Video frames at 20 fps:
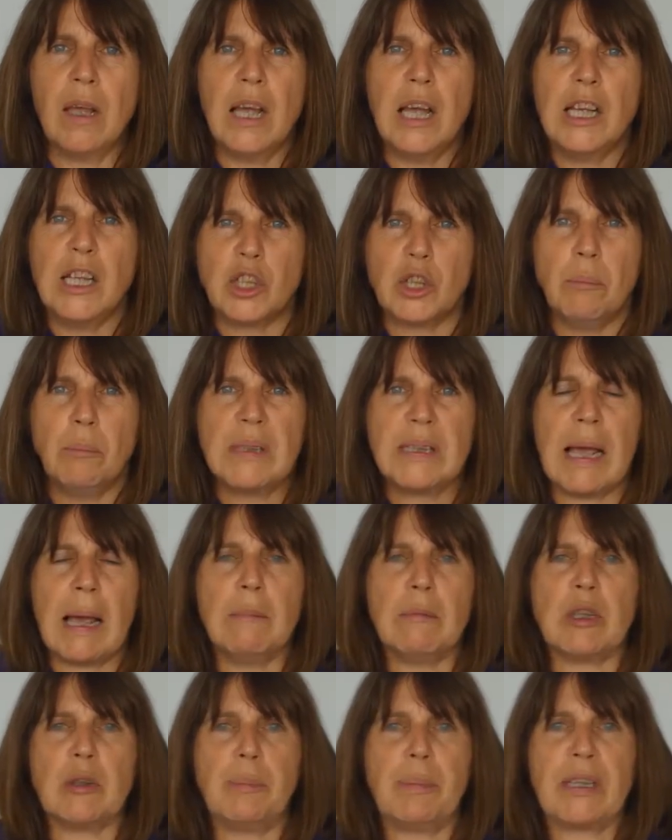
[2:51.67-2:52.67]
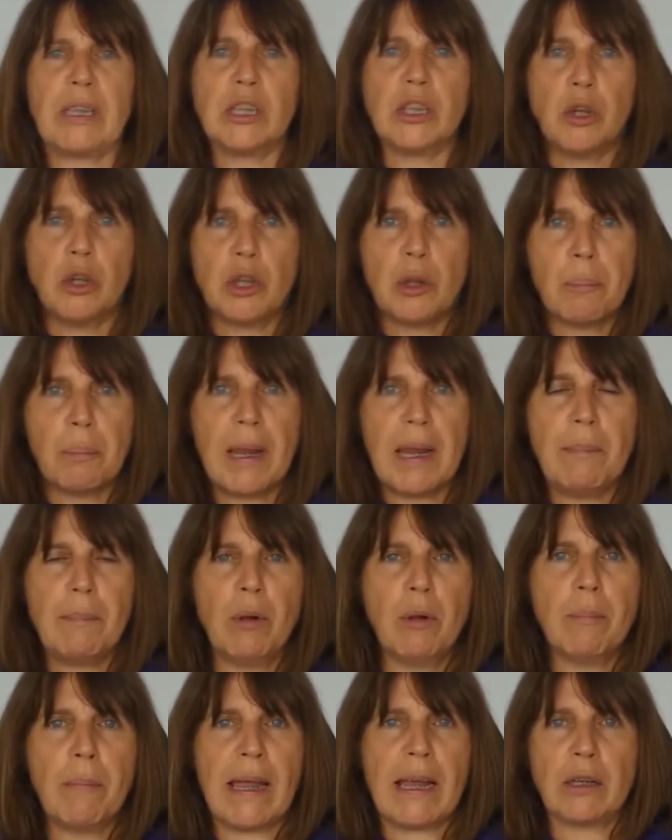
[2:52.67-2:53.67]
Sometimes it's because other people
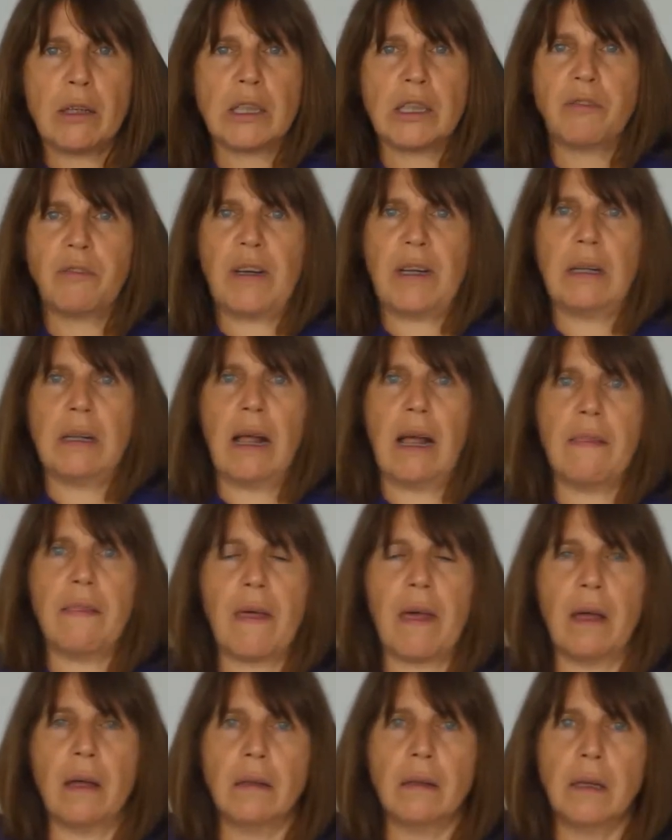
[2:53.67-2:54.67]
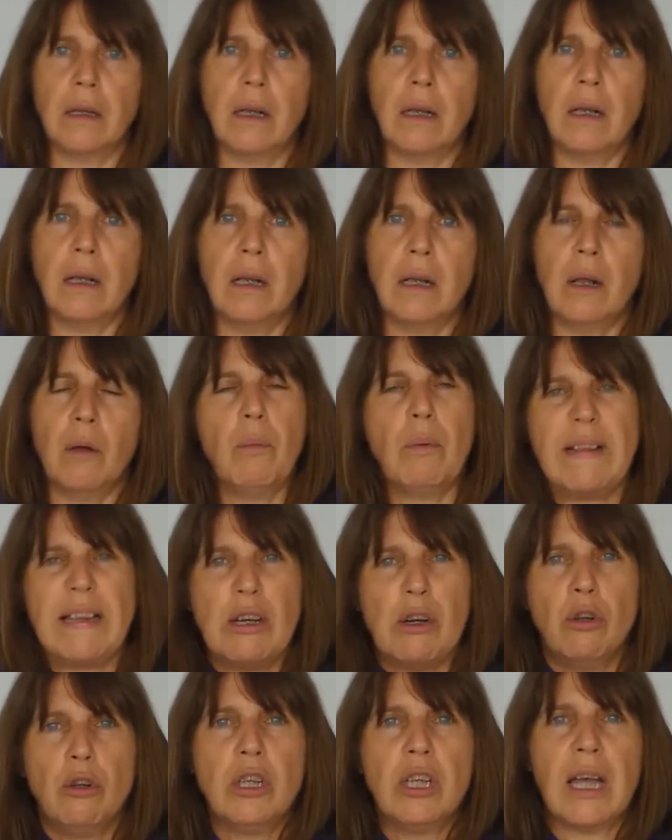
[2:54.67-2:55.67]
make us feel like that, with the
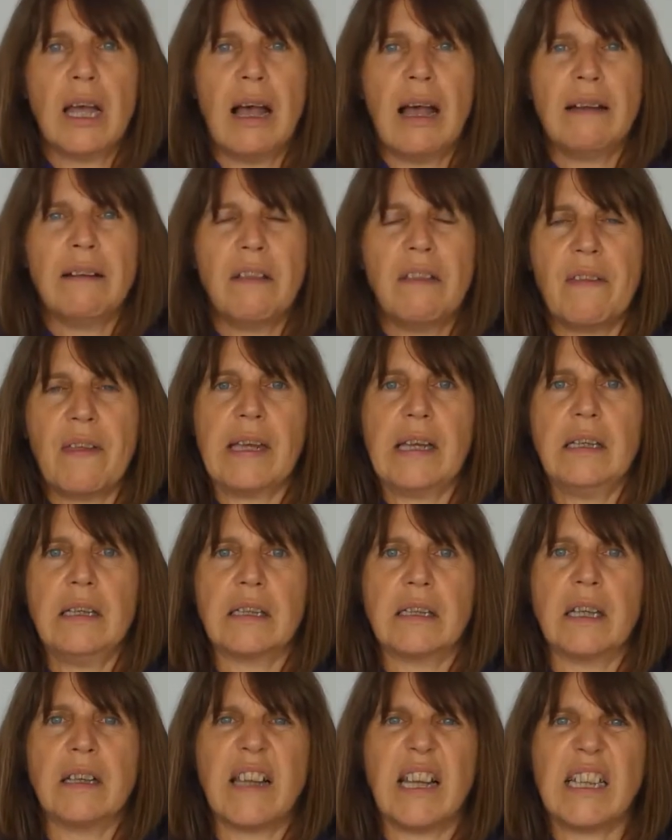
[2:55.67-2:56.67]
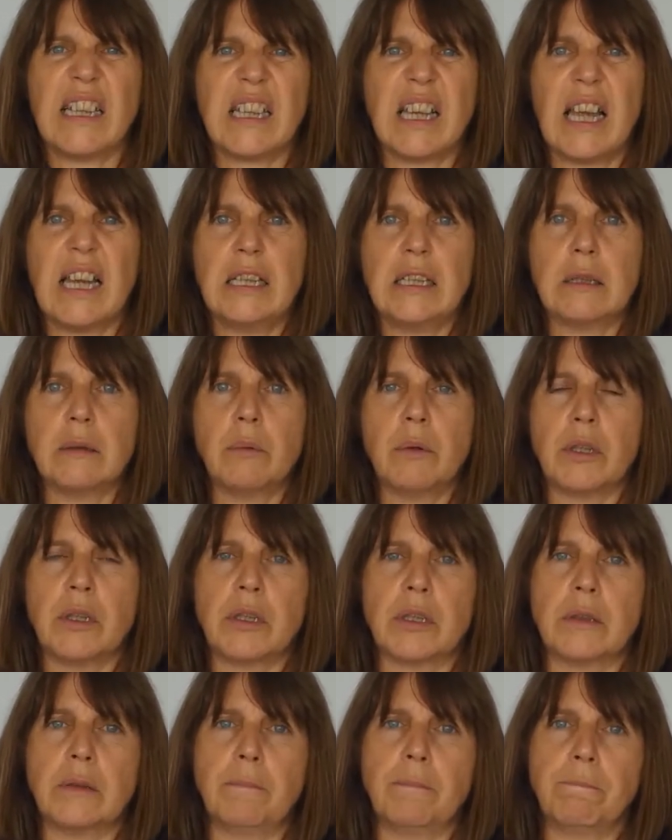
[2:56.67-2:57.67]
unkind things that they say to
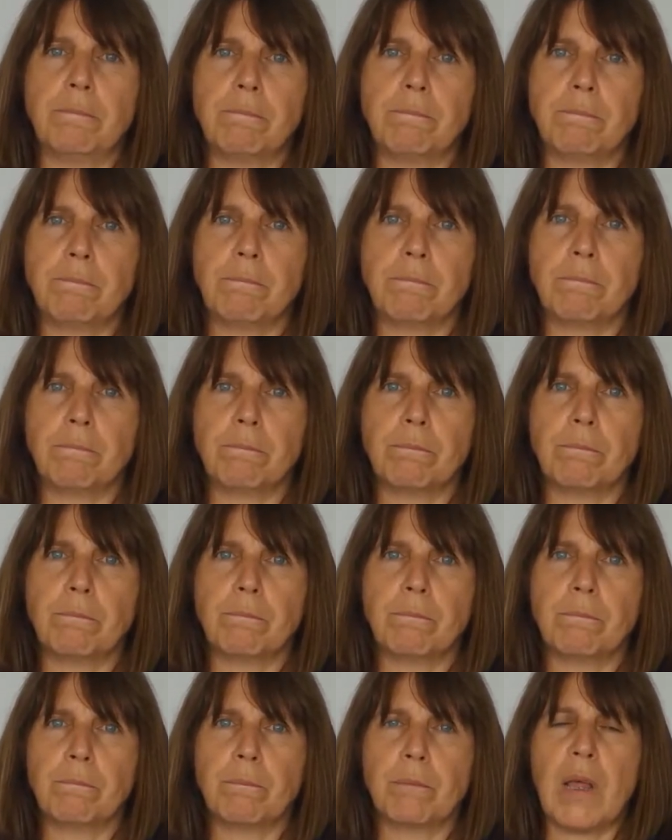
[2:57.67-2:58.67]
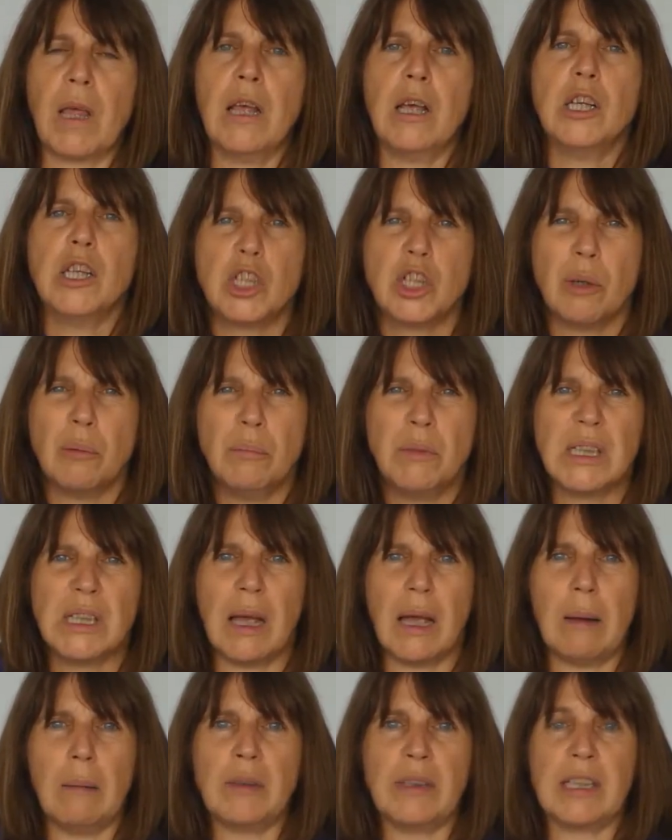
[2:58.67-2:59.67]
us.
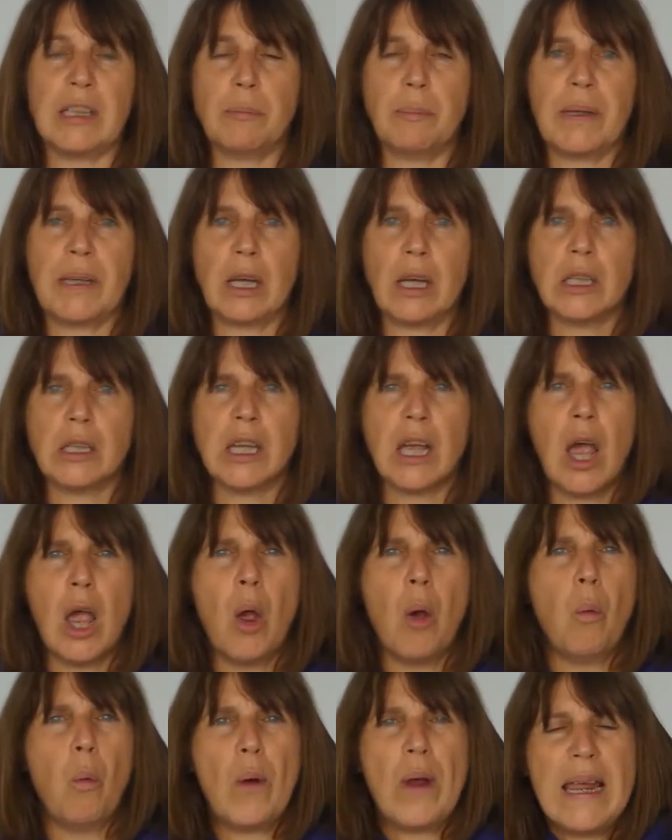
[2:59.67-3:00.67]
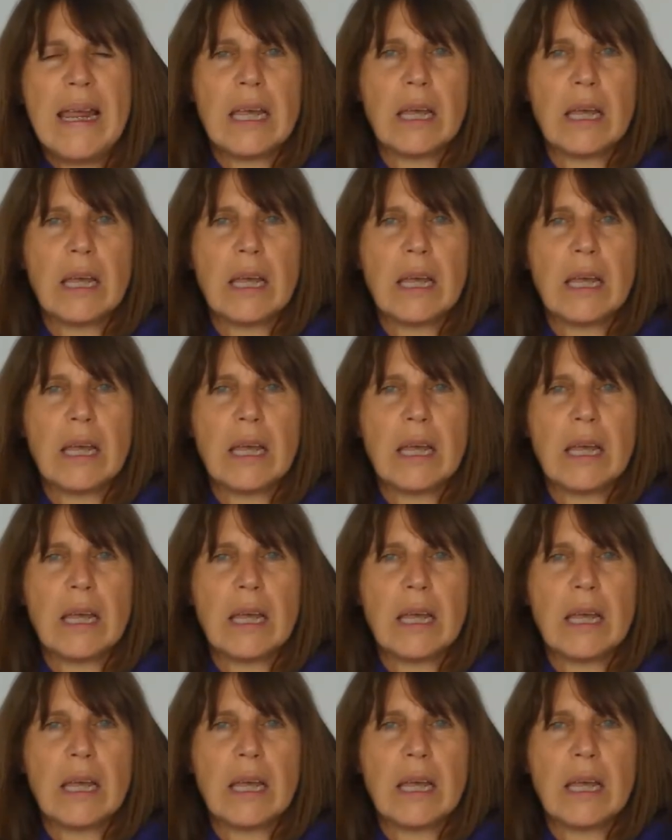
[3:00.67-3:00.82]
Sometimes it's because we